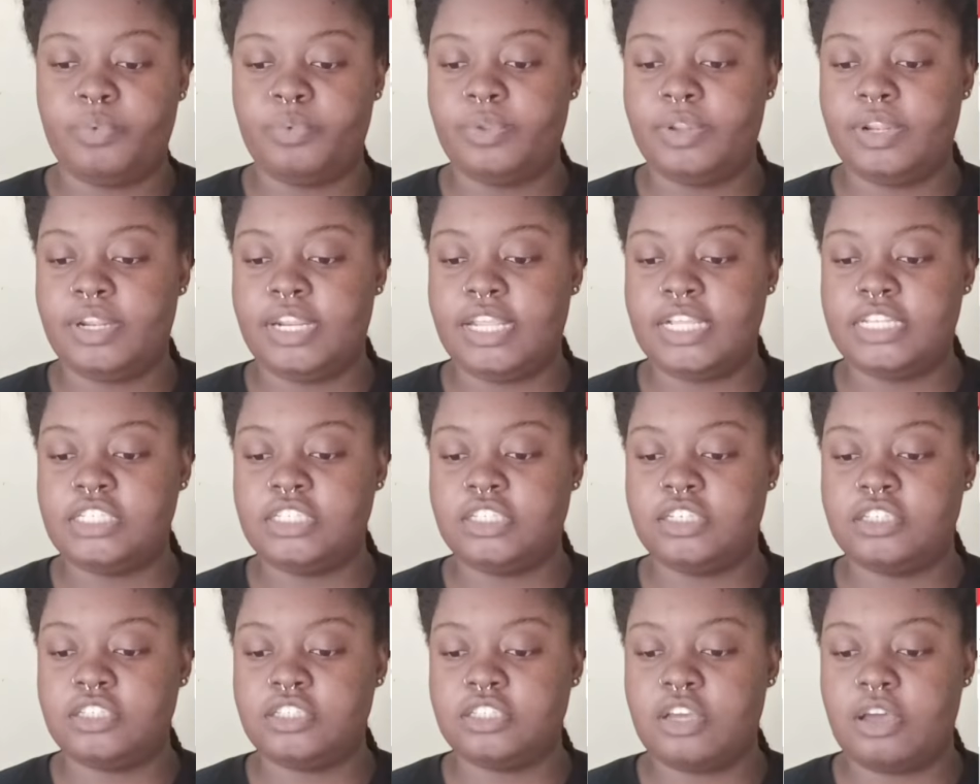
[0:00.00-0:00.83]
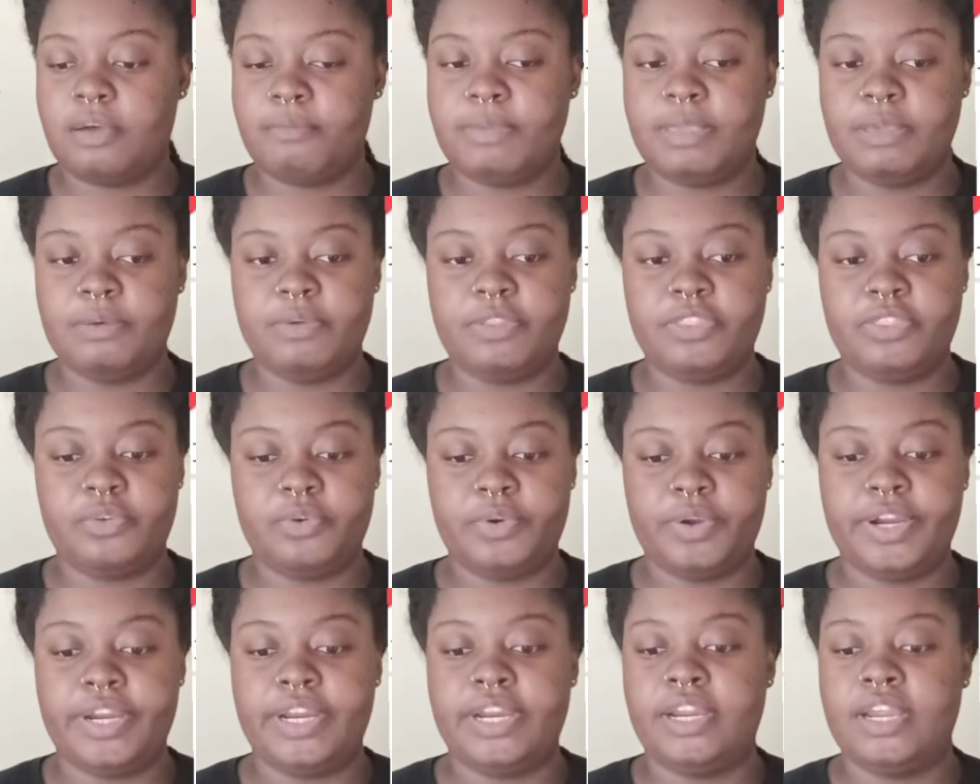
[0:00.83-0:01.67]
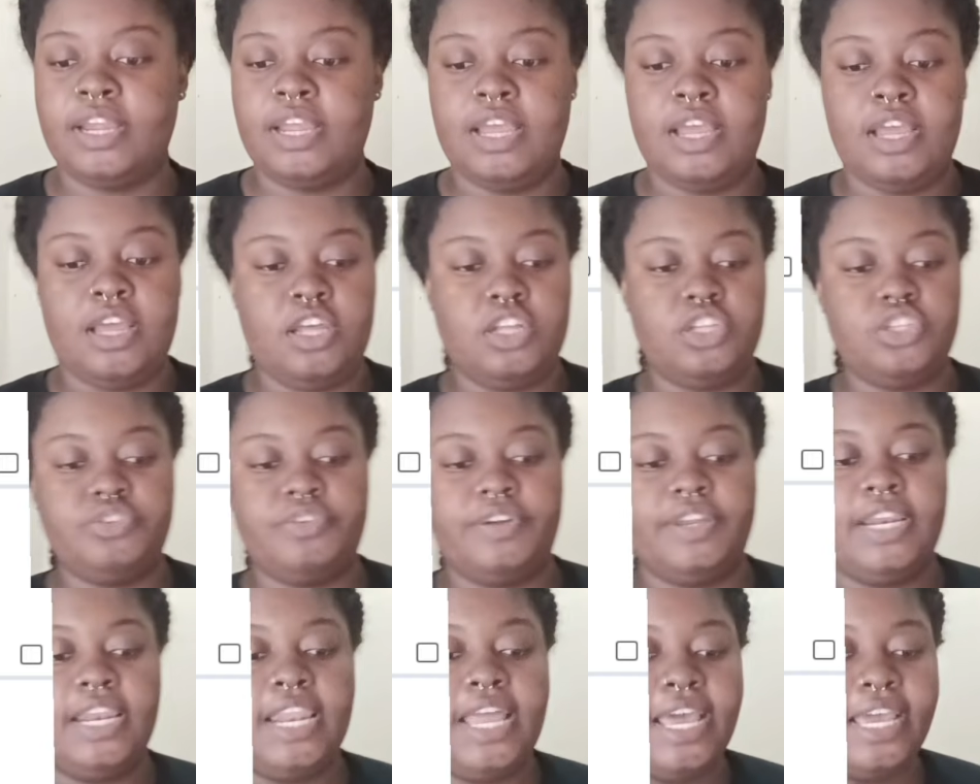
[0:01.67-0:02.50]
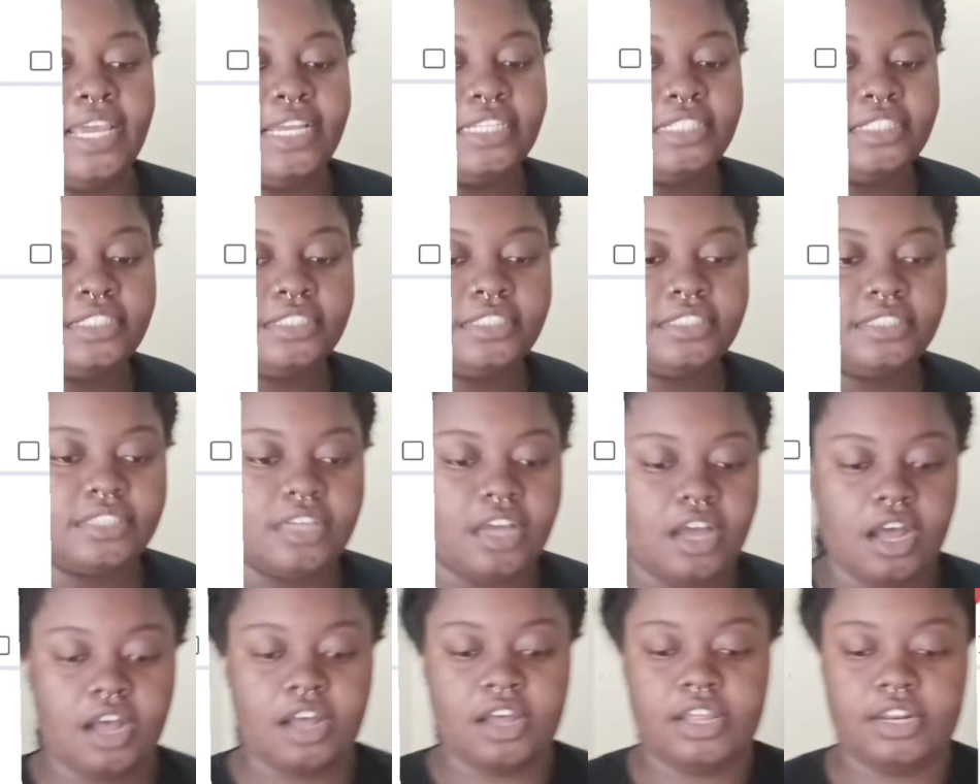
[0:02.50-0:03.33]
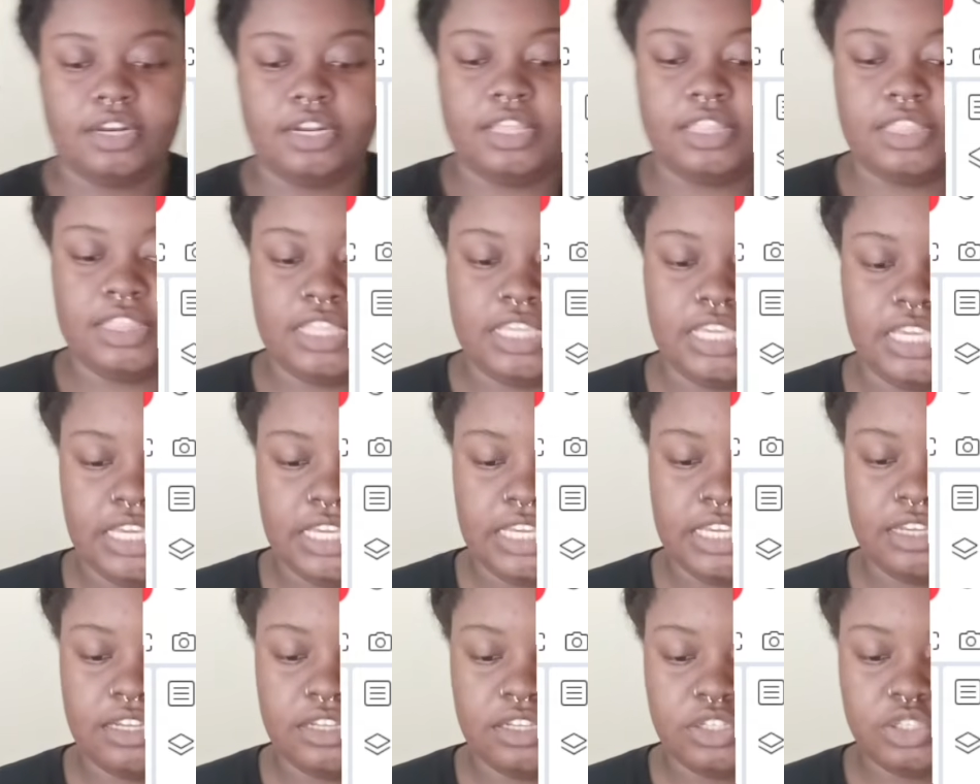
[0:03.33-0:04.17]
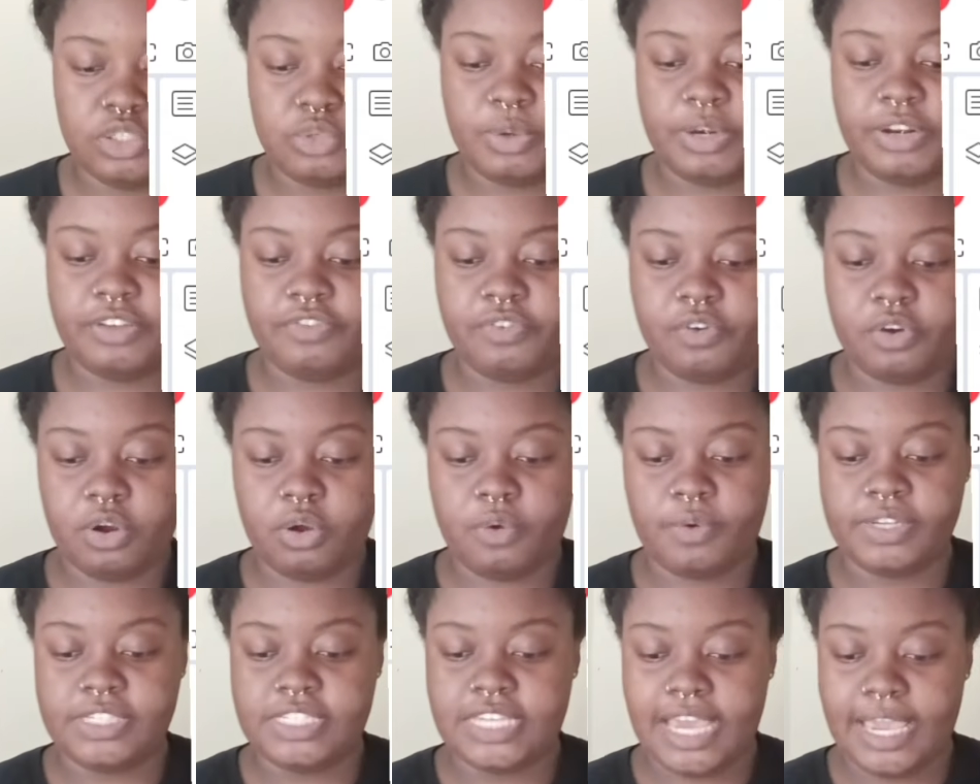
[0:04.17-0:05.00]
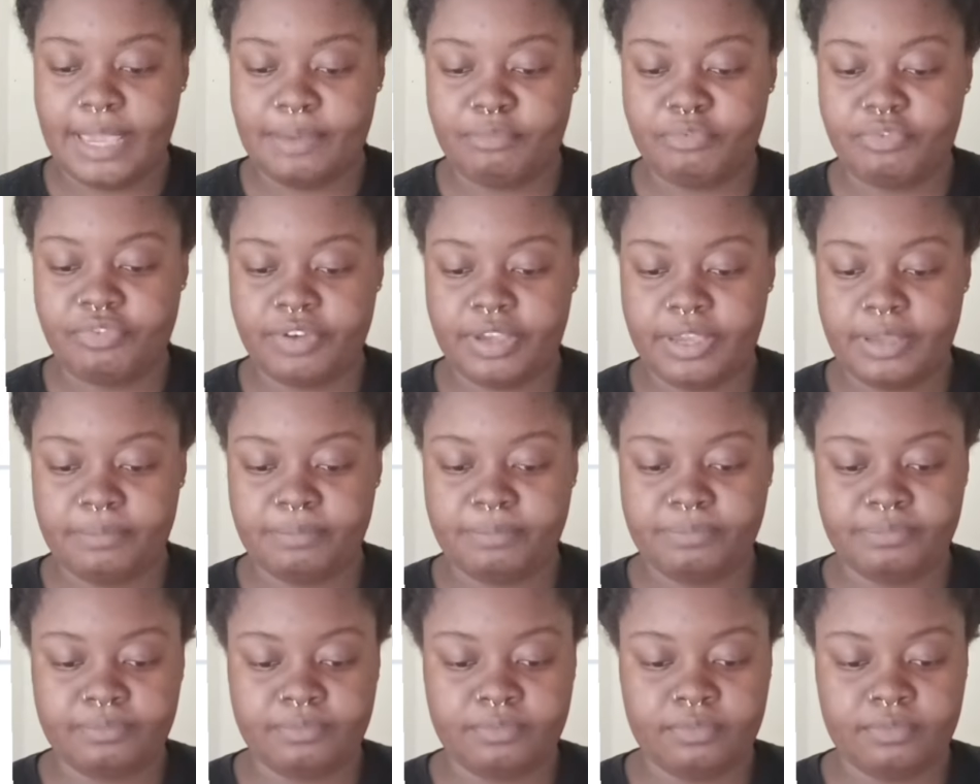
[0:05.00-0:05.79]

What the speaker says: let's just come in with our trend lines on the 24-hour time frame.